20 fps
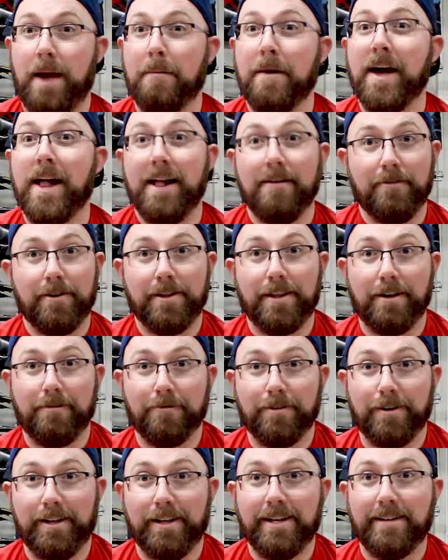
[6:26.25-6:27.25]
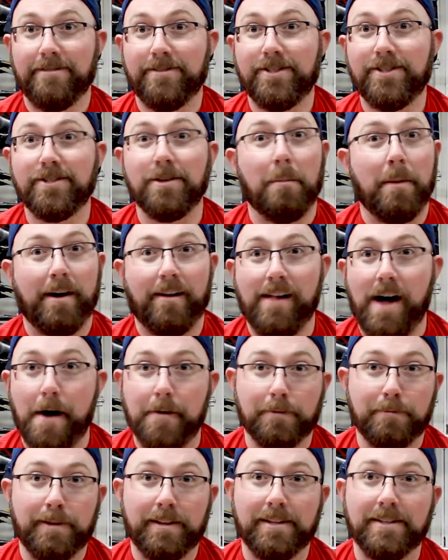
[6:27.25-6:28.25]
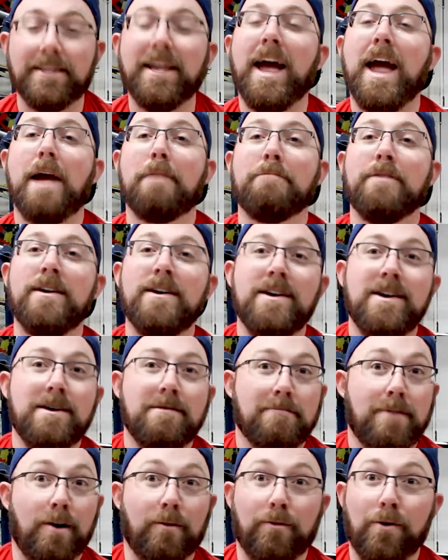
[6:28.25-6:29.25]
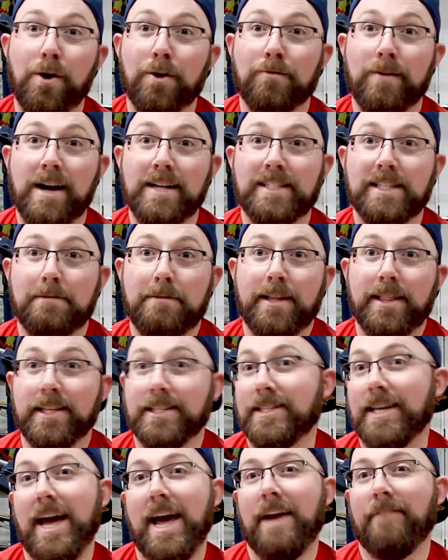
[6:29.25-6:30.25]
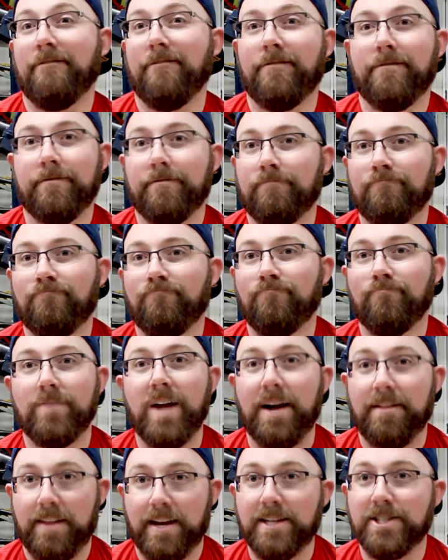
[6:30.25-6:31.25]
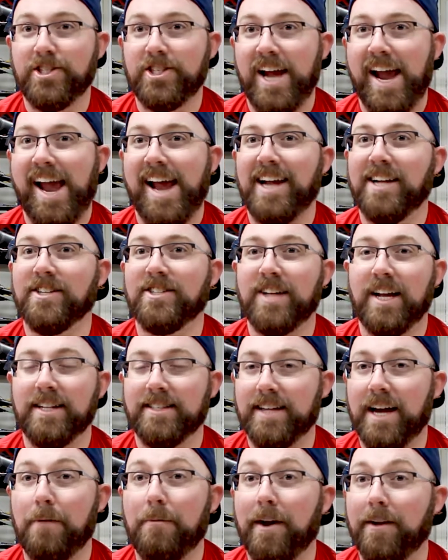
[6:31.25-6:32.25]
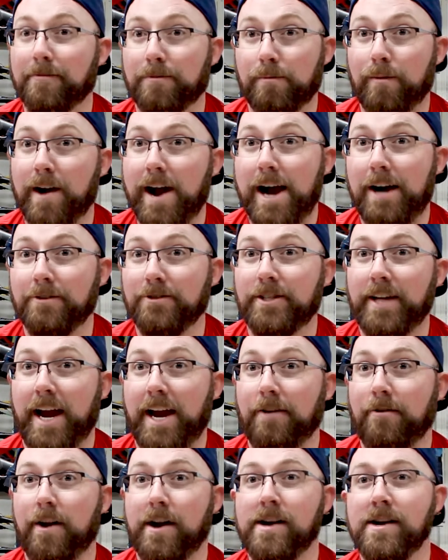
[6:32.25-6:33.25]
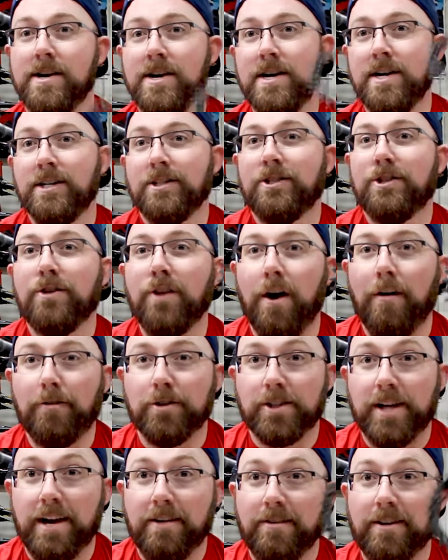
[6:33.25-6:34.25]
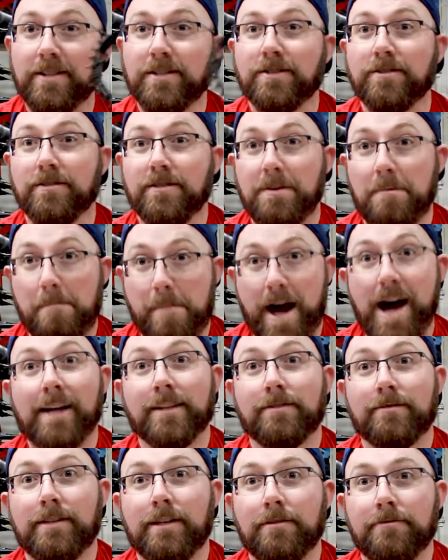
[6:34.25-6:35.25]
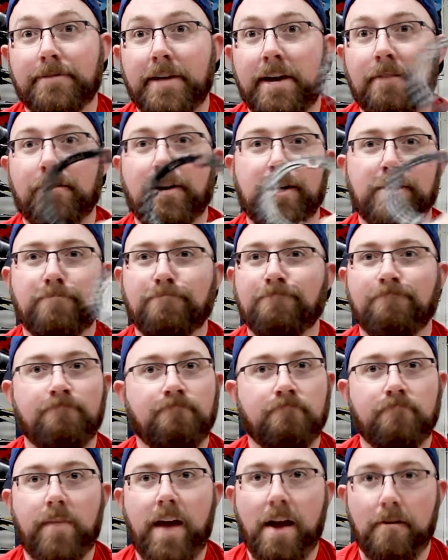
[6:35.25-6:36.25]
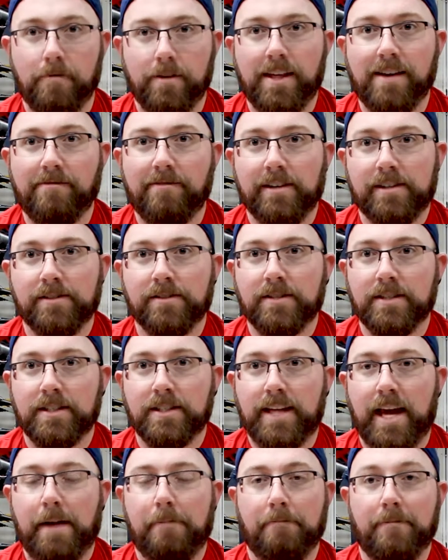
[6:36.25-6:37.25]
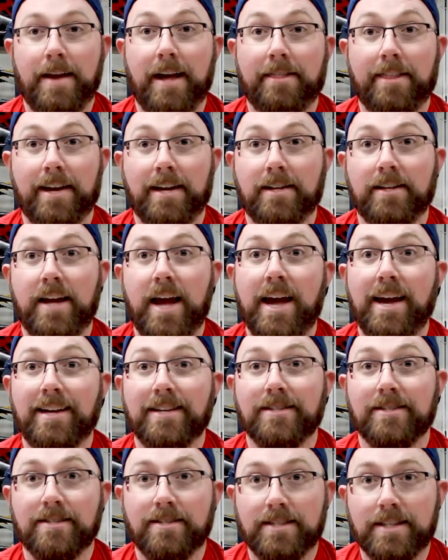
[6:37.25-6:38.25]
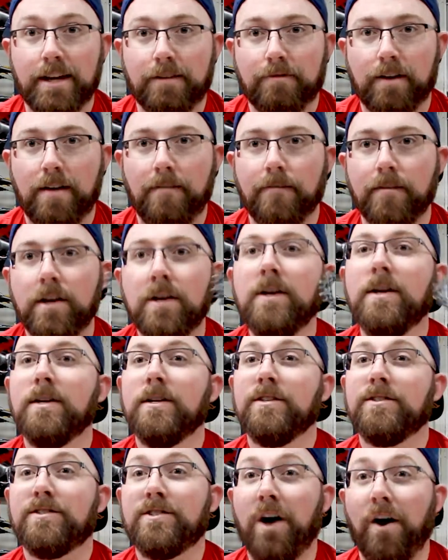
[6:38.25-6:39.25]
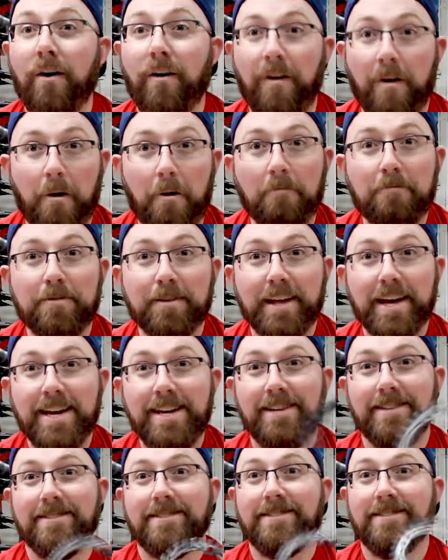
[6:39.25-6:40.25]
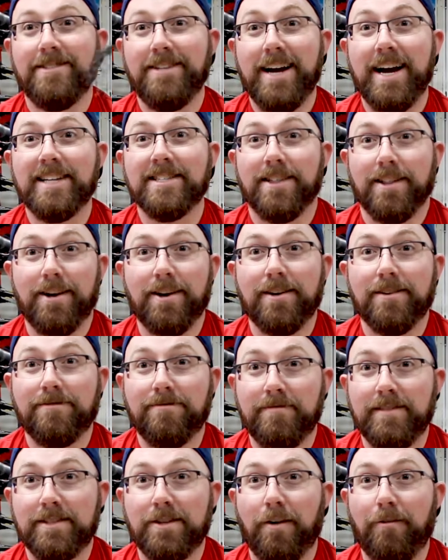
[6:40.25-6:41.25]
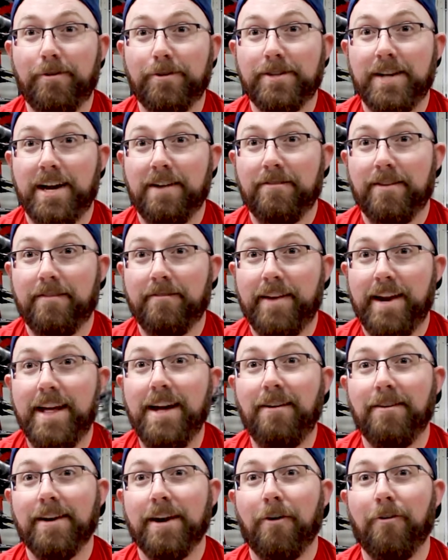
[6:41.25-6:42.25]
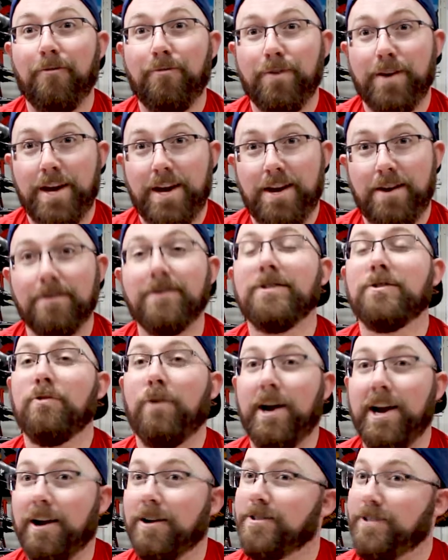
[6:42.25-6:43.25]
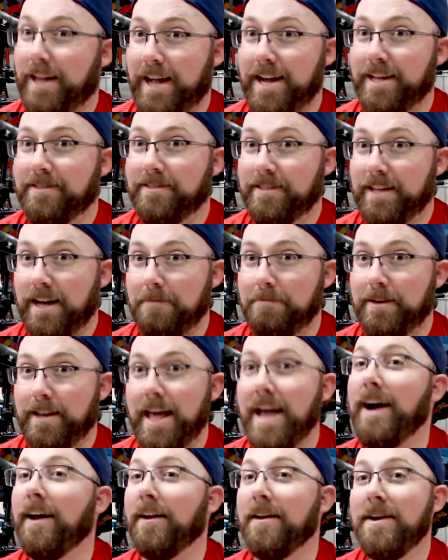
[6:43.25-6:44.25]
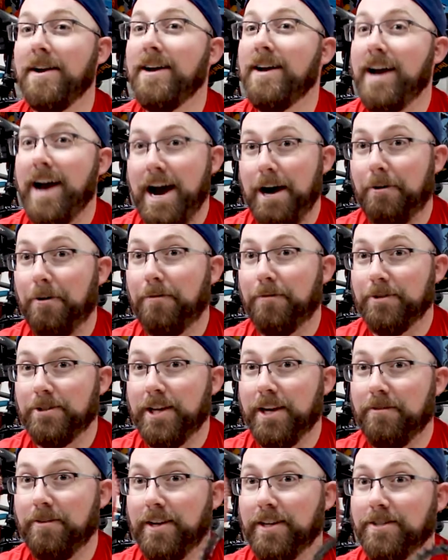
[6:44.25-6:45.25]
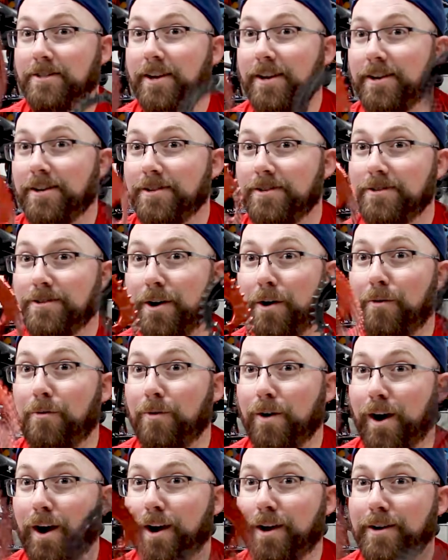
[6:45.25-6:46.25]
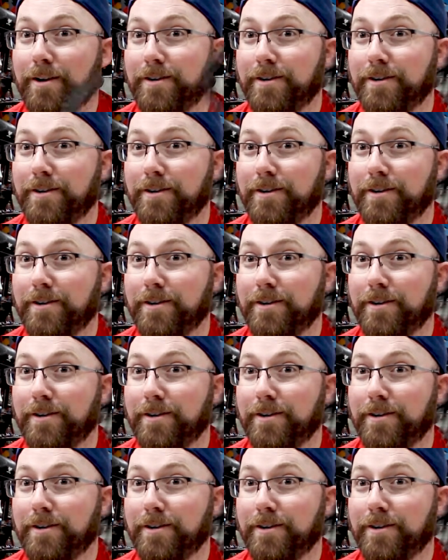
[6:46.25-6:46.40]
everything really. So my climbs have been the same, my road rides have been the same. Nothing's changed since I went from a round chainring to the oval chainrings and then back to round chainrings. Everything feels the same. Nothing is different. So hopefully you guys learned from this oval chainring video, and hopefully you enjoyed our science time today on how oval chainrings don't work.